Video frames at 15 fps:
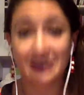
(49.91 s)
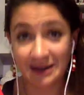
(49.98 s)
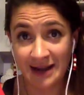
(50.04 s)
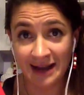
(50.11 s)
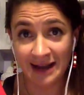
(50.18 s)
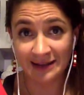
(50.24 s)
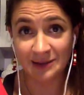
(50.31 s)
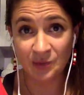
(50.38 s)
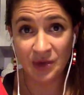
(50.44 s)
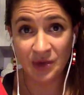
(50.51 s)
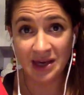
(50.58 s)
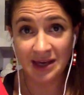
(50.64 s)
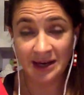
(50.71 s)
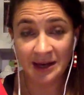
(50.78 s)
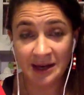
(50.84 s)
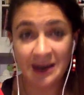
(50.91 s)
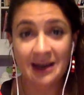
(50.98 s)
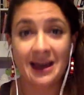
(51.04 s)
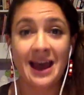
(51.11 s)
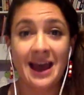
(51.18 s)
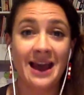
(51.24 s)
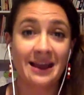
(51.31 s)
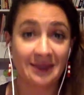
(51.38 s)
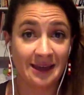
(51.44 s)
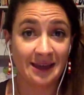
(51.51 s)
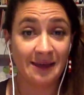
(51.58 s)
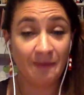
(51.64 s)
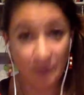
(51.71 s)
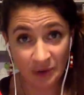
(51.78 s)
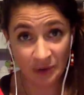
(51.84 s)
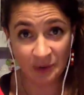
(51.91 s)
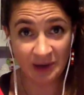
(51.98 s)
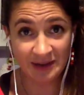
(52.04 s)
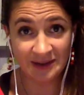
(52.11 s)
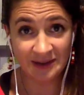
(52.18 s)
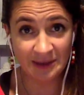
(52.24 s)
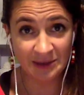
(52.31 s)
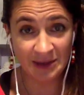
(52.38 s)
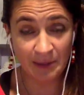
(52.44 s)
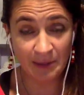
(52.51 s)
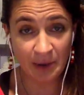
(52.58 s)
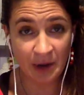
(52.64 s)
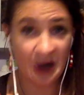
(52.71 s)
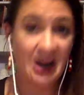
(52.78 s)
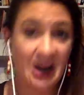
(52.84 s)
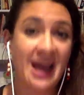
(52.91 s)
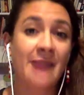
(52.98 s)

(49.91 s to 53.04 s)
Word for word: next week, the fourth week of September.